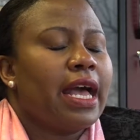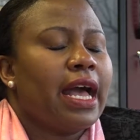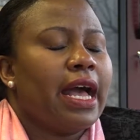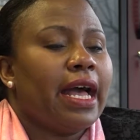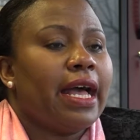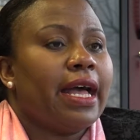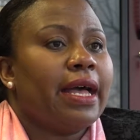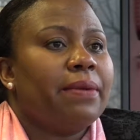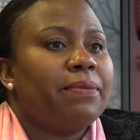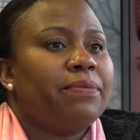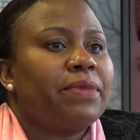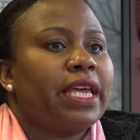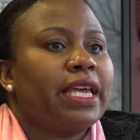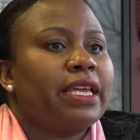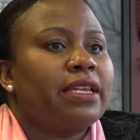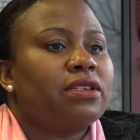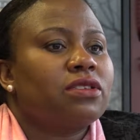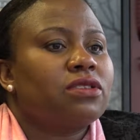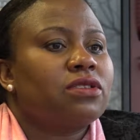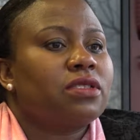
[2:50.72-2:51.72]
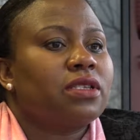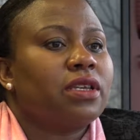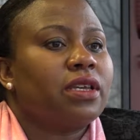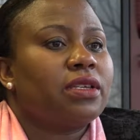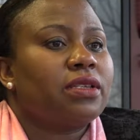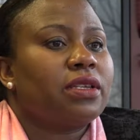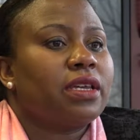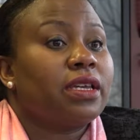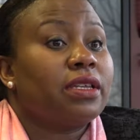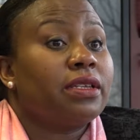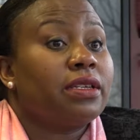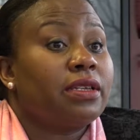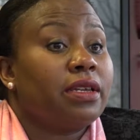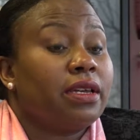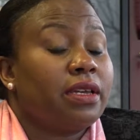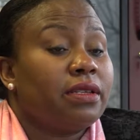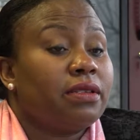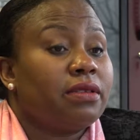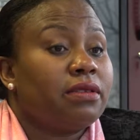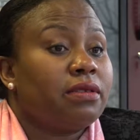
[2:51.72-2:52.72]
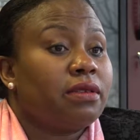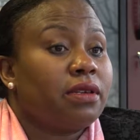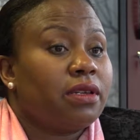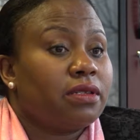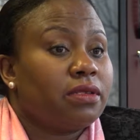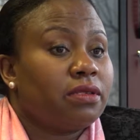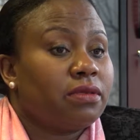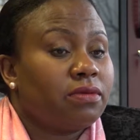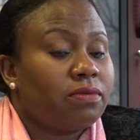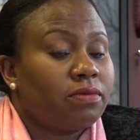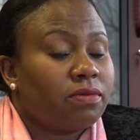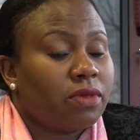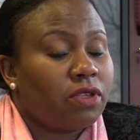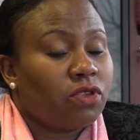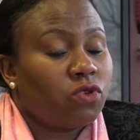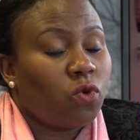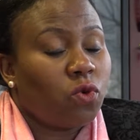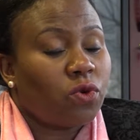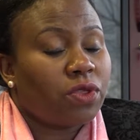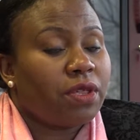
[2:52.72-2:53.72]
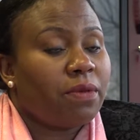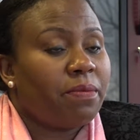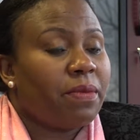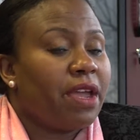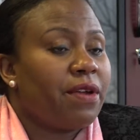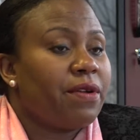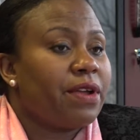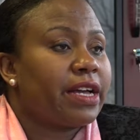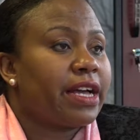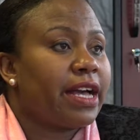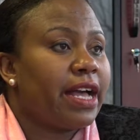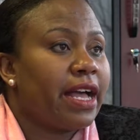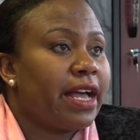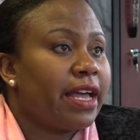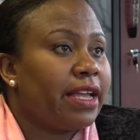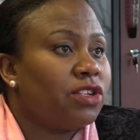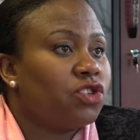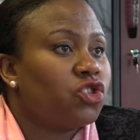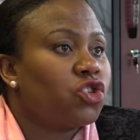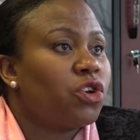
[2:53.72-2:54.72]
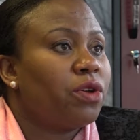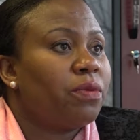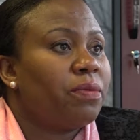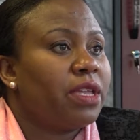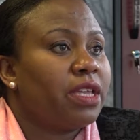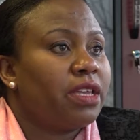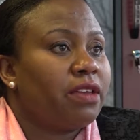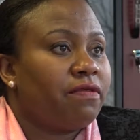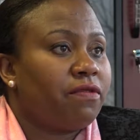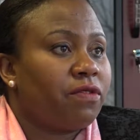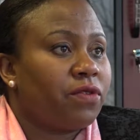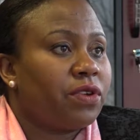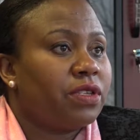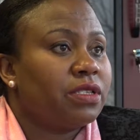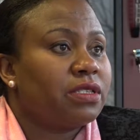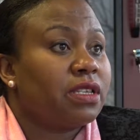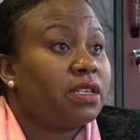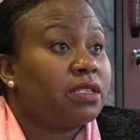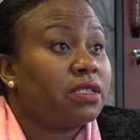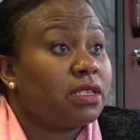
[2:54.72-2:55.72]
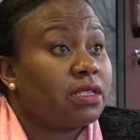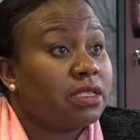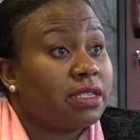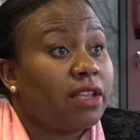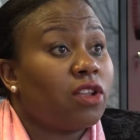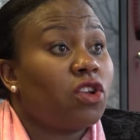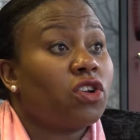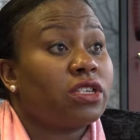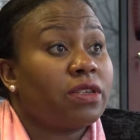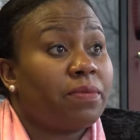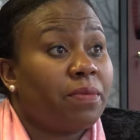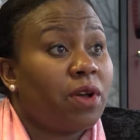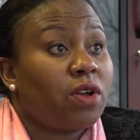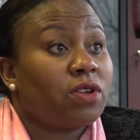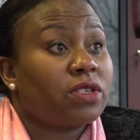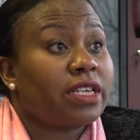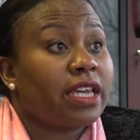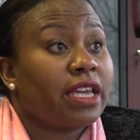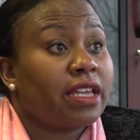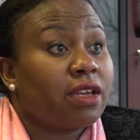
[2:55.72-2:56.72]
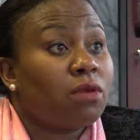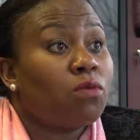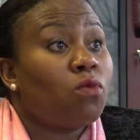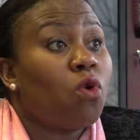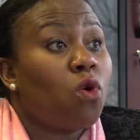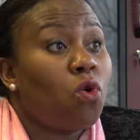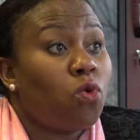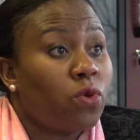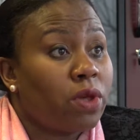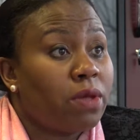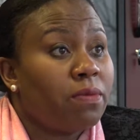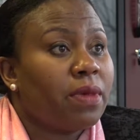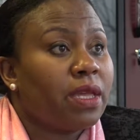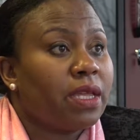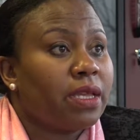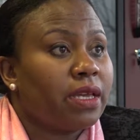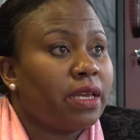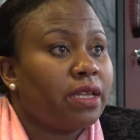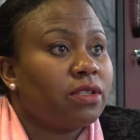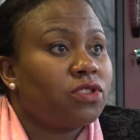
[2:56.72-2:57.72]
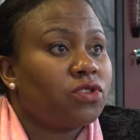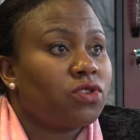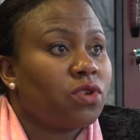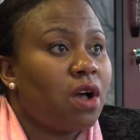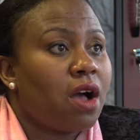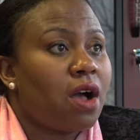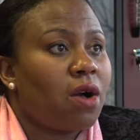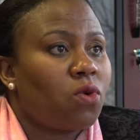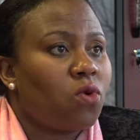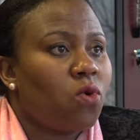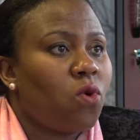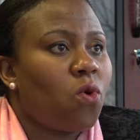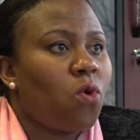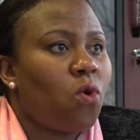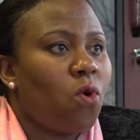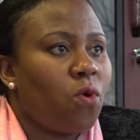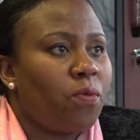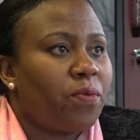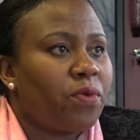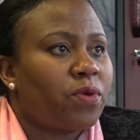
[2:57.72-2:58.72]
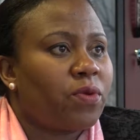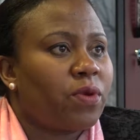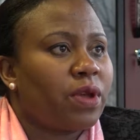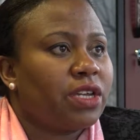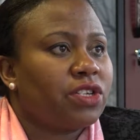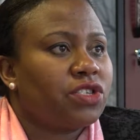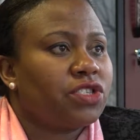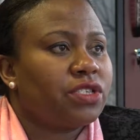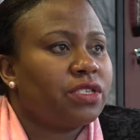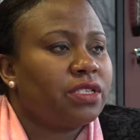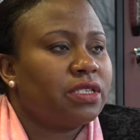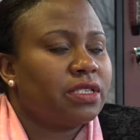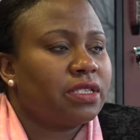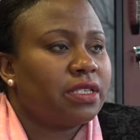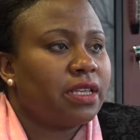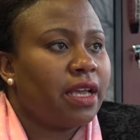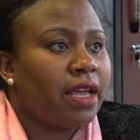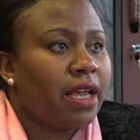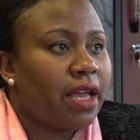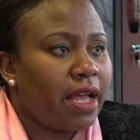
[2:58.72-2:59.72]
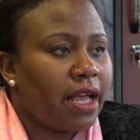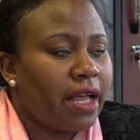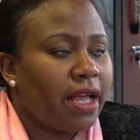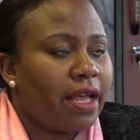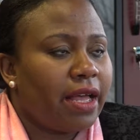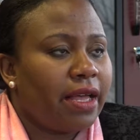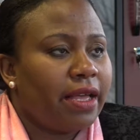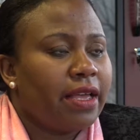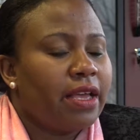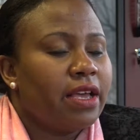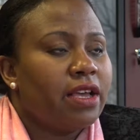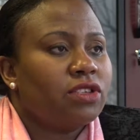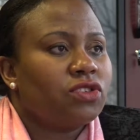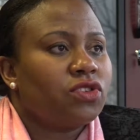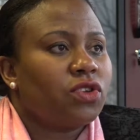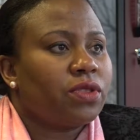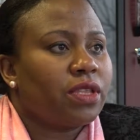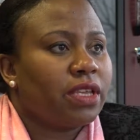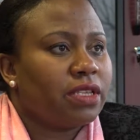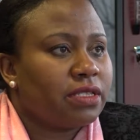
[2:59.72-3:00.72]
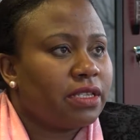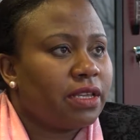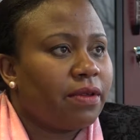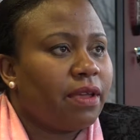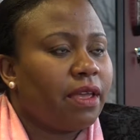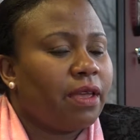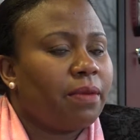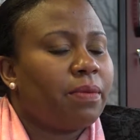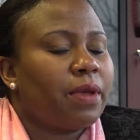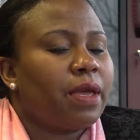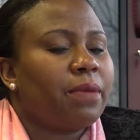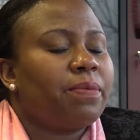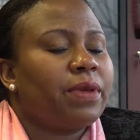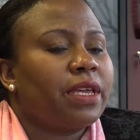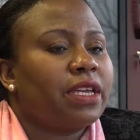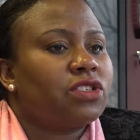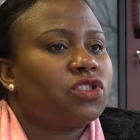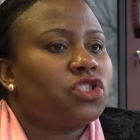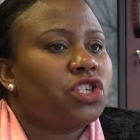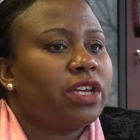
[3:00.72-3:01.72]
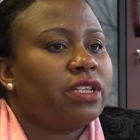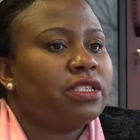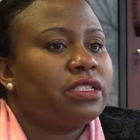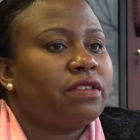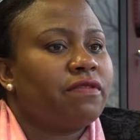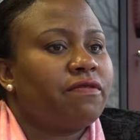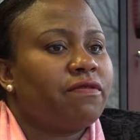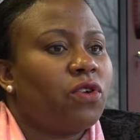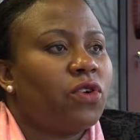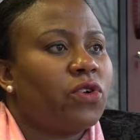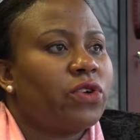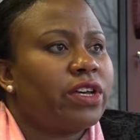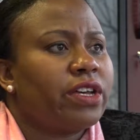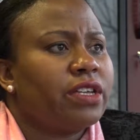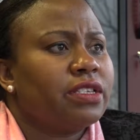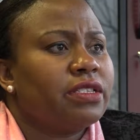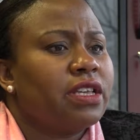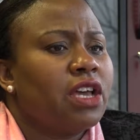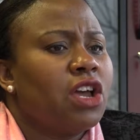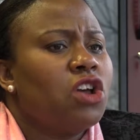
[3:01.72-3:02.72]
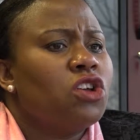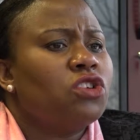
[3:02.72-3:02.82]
It is in North America and Germany, for instance, it's a lot about getting more women into our core operations. So there's a big gender focus.